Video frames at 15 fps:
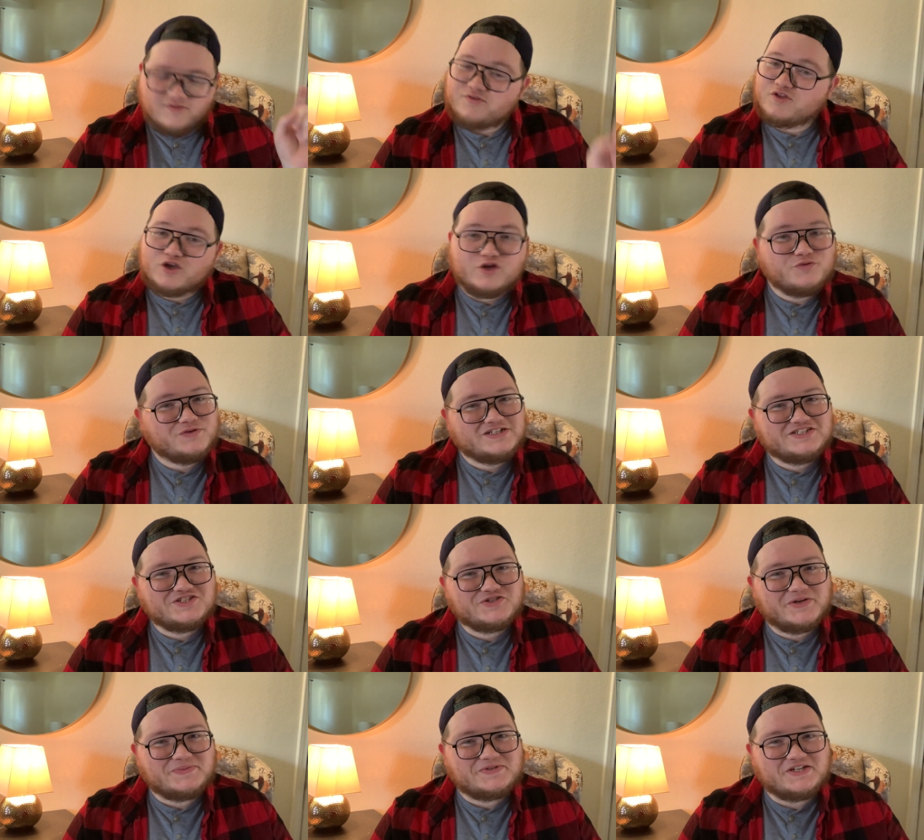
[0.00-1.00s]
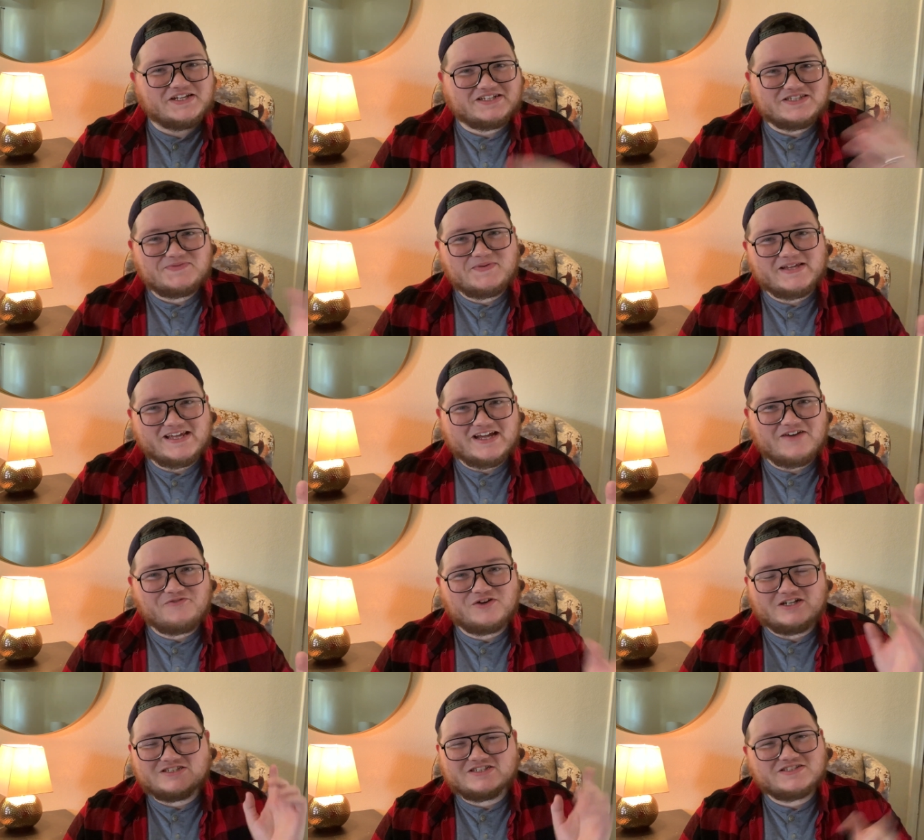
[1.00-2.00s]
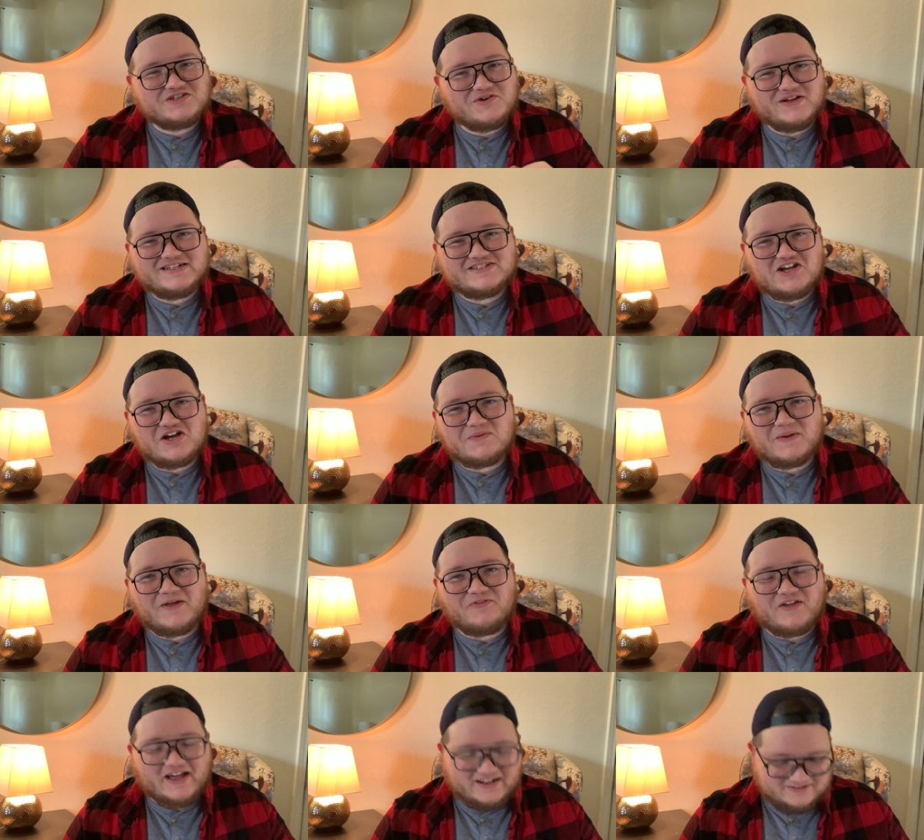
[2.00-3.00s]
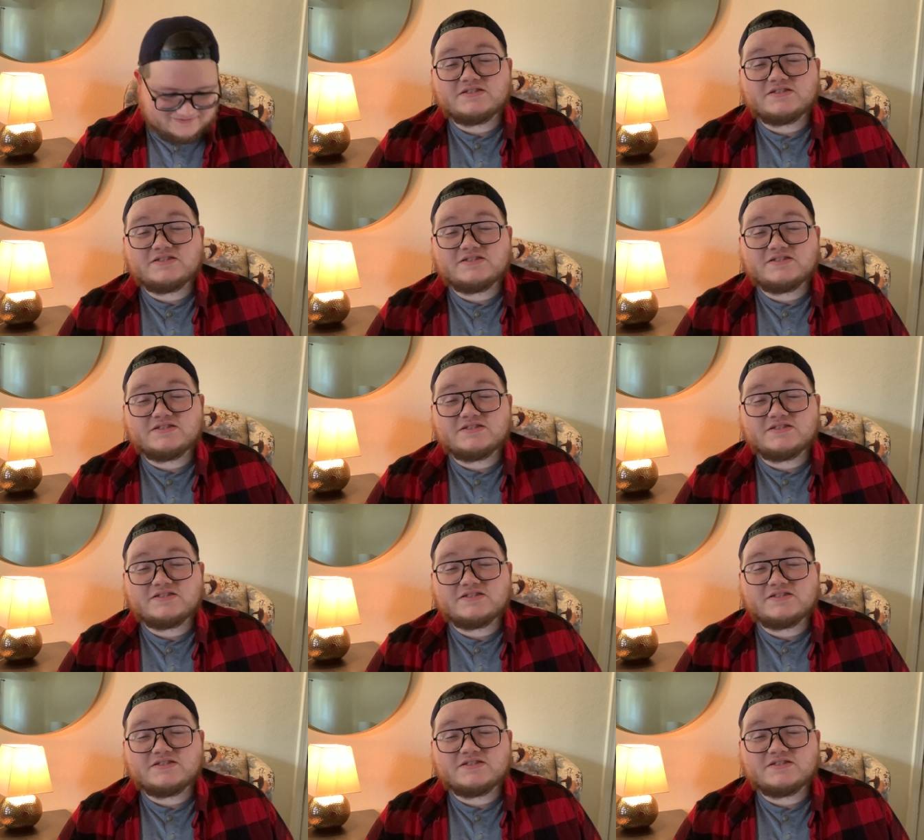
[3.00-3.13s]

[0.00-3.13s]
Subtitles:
the Goodreads description. Speaking of which, let's go ahead and talk about that.